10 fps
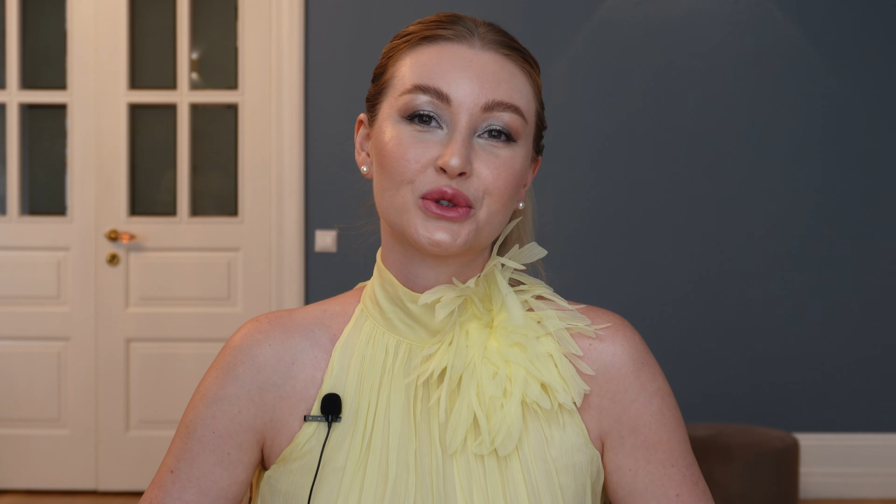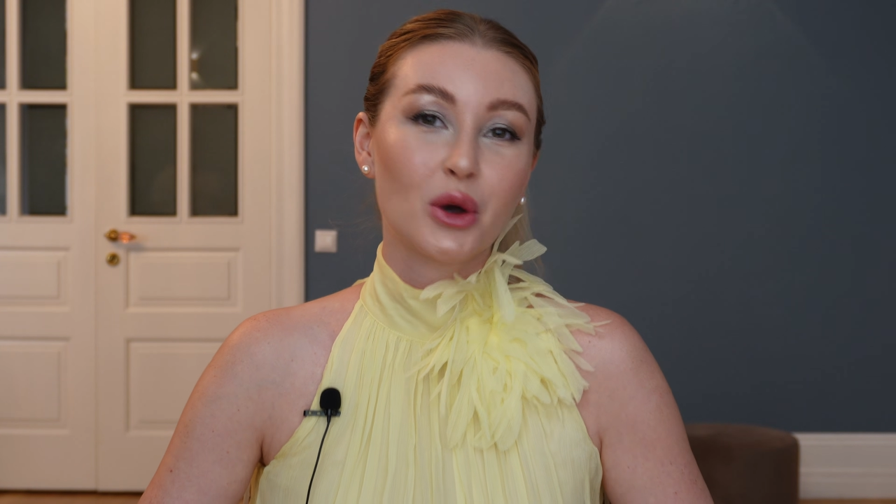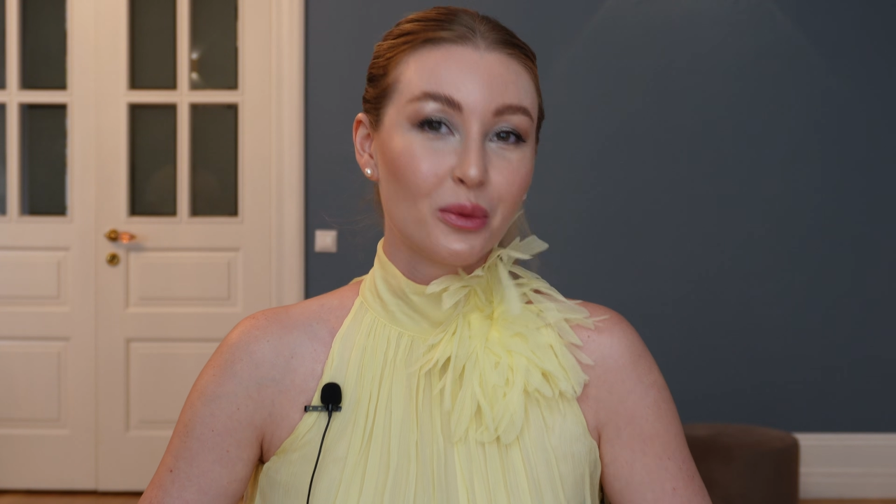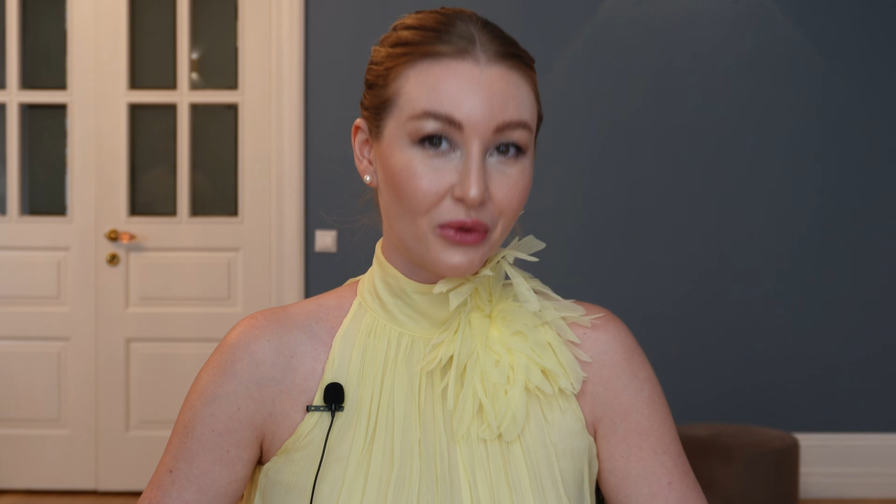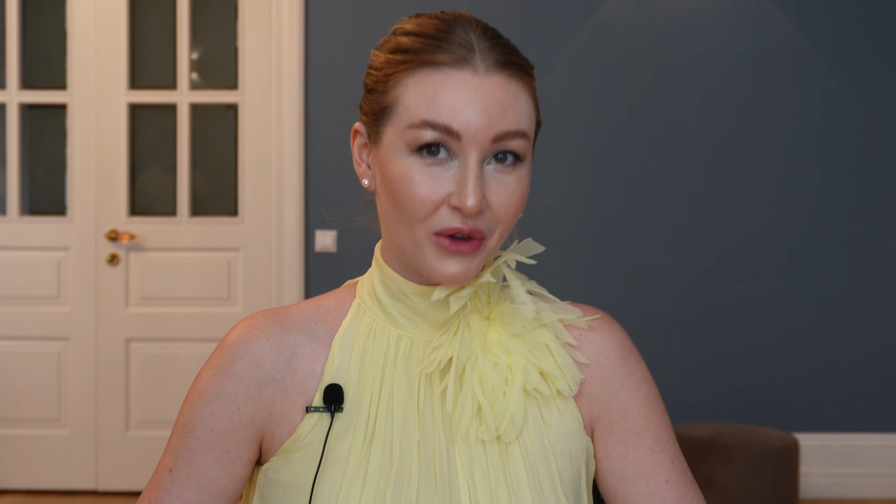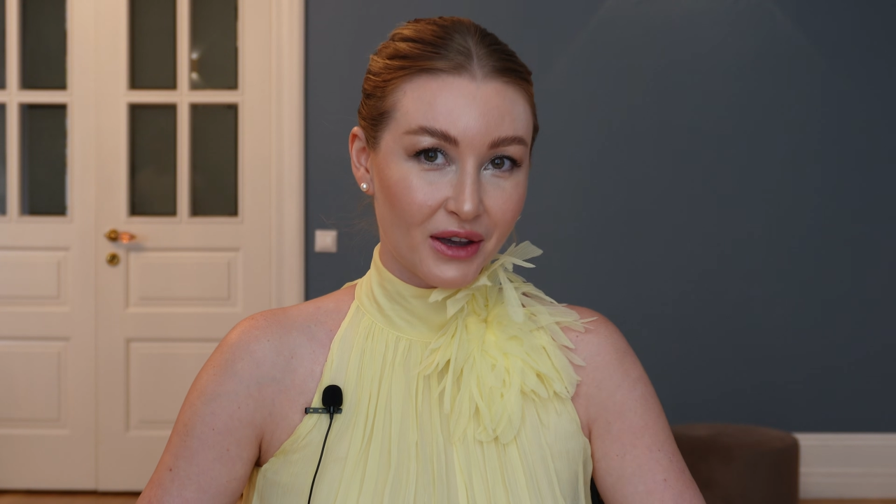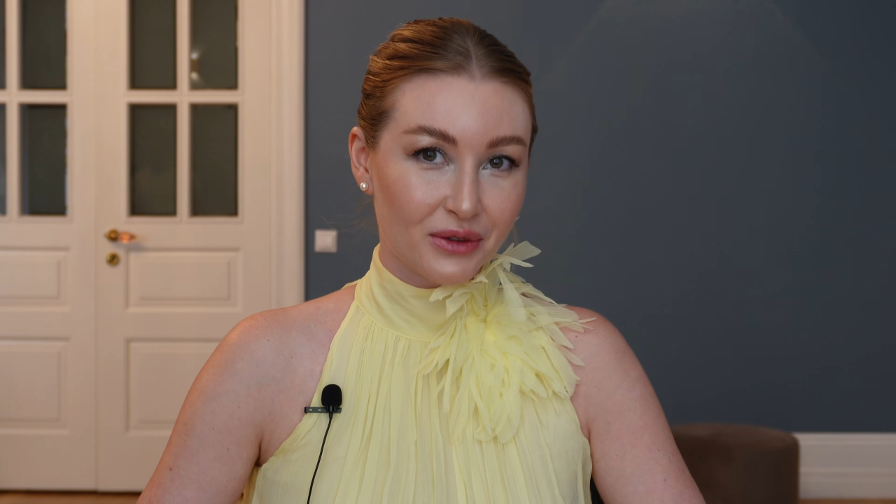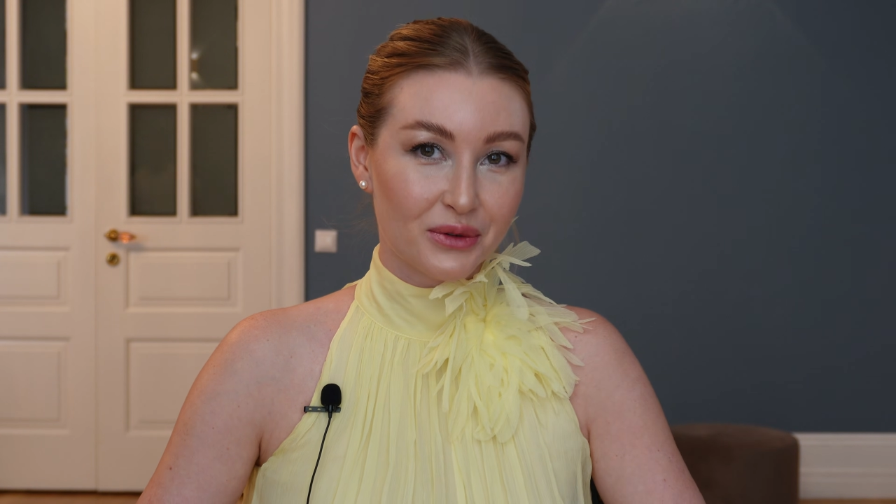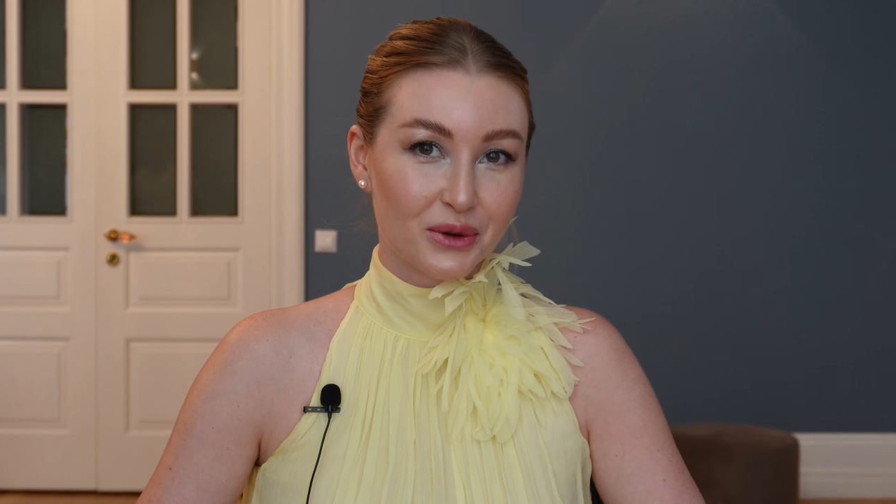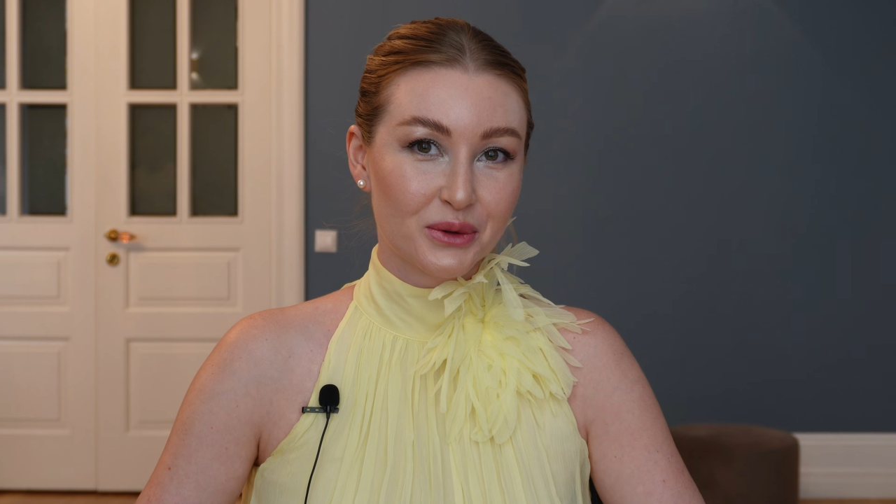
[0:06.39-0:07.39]
top
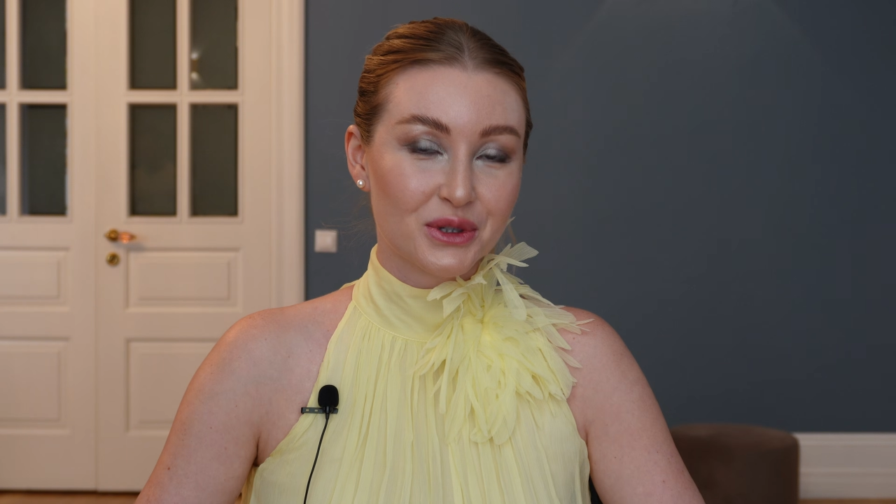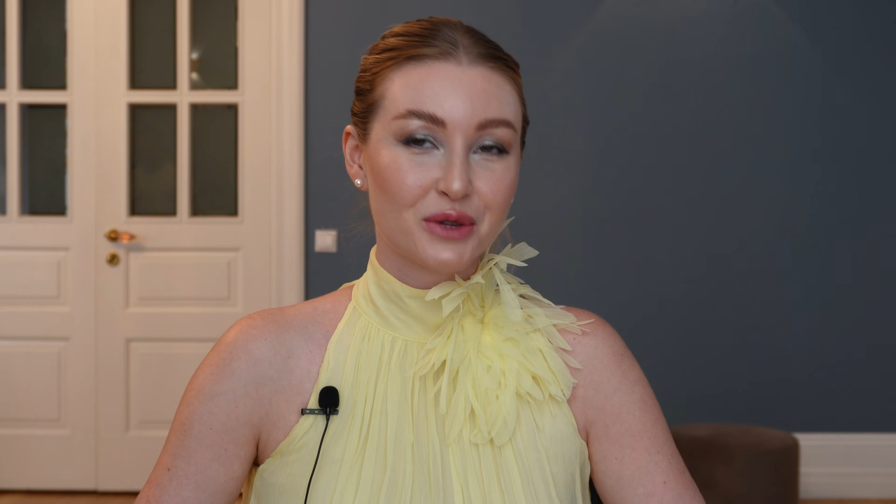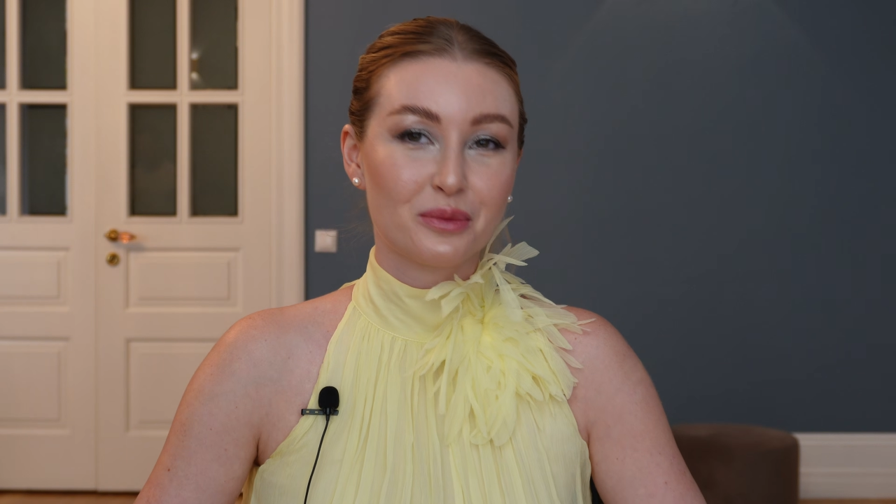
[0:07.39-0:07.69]
5 Gucci